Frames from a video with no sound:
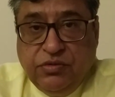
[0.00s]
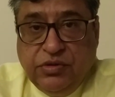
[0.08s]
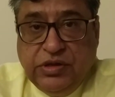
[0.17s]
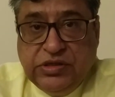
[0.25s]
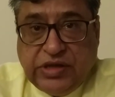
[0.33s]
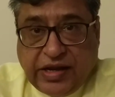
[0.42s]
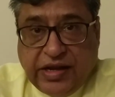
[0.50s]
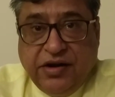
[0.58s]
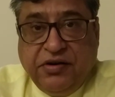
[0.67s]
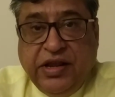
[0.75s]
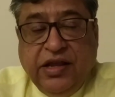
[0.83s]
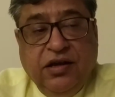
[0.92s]
the second
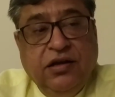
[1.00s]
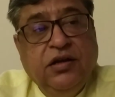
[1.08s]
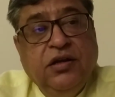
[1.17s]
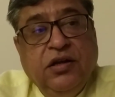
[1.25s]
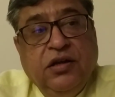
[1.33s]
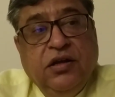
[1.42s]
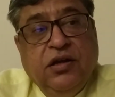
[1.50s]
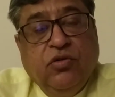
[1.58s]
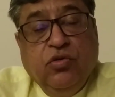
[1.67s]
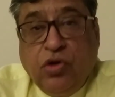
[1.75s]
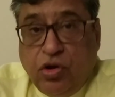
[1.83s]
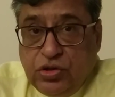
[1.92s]
ring
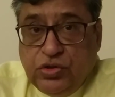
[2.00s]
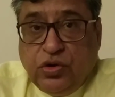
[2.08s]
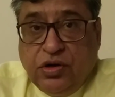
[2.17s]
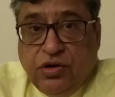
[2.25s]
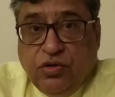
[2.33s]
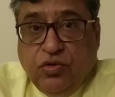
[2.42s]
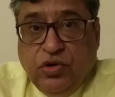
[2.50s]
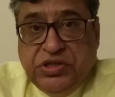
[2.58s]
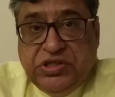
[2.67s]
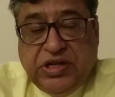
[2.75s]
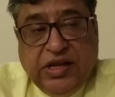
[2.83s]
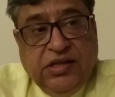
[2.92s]
could also undergo a
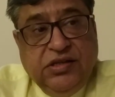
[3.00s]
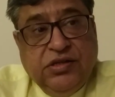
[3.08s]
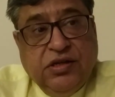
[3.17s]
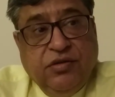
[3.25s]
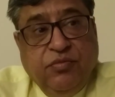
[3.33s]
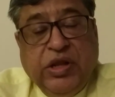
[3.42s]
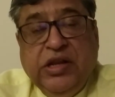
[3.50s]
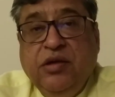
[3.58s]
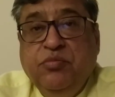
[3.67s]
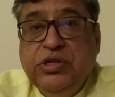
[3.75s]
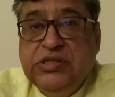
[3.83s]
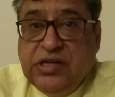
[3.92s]
change. Many
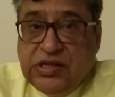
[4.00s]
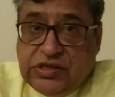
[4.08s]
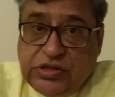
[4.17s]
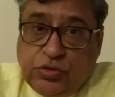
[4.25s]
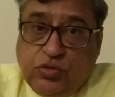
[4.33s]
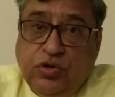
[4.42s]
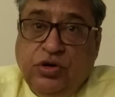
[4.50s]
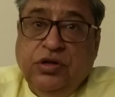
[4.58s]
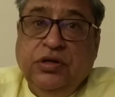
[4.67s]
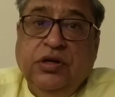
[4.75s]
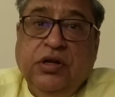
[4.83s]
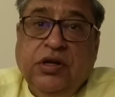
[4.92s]
businesses
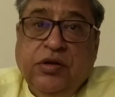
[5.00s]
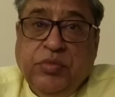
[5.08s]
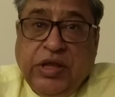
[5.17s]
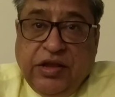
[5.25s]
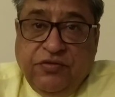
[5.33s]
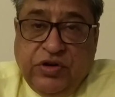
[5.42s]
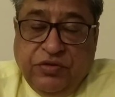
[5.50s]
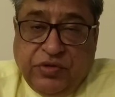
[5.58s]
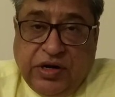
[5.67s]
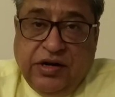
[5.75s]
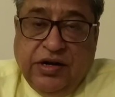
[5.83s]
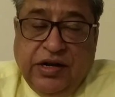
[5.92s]
could behave
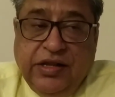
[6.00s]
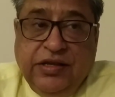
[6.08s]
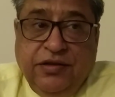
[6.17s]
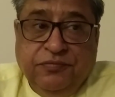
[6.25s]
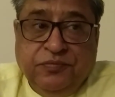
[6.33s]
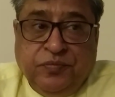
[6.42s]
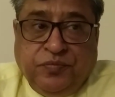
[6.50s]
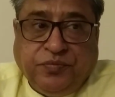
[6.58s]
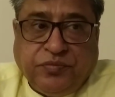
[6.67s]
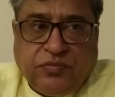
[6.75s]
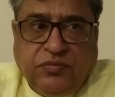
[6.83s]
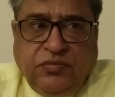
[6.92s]
differently.
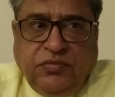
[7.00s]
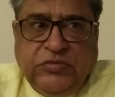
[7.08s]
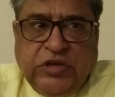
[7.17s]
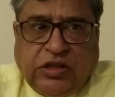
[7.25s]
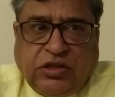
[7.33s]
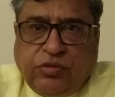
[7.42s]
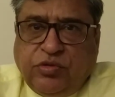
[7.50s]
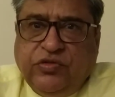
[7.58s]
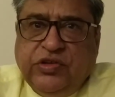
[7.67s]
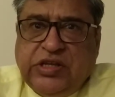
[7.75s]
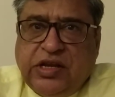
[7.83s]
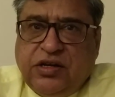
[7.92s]
Some of
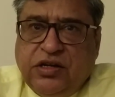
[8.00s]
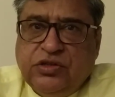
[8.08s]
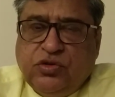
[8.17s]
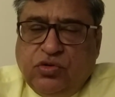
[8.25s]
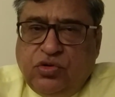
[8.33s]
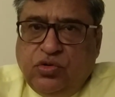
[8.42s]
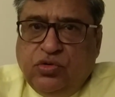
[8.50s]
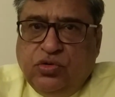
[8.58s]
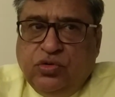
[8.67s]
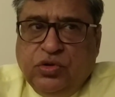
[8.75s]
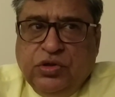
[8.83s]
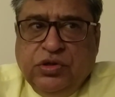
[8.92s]
the sectors could do